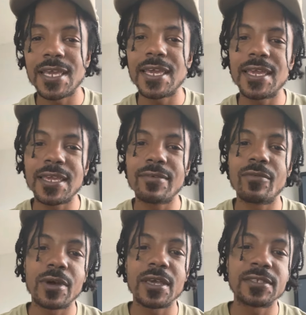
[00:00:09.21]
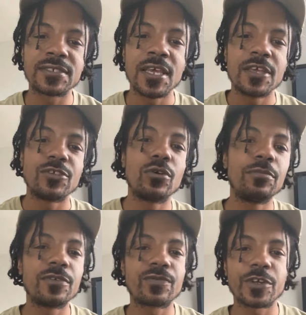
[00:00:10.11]
and giveaways, you'll
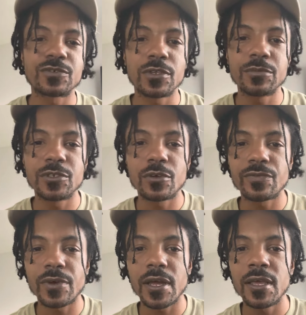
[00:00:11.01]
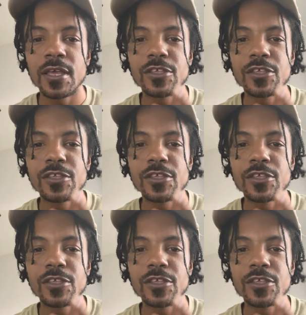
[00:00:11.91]
be the first one to be notified.